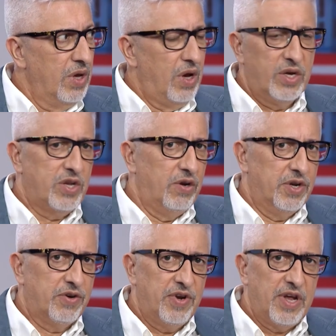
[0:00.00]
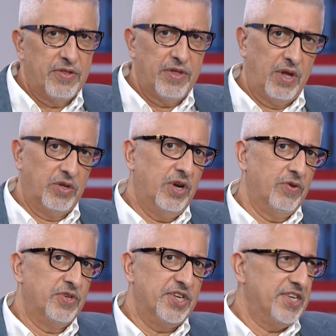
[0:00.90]
I totally agree. I think, you
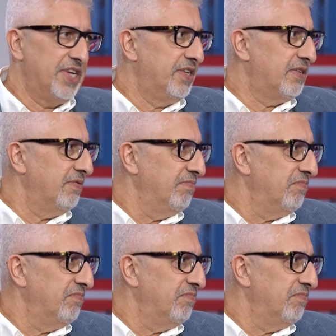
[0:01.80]
know, disease,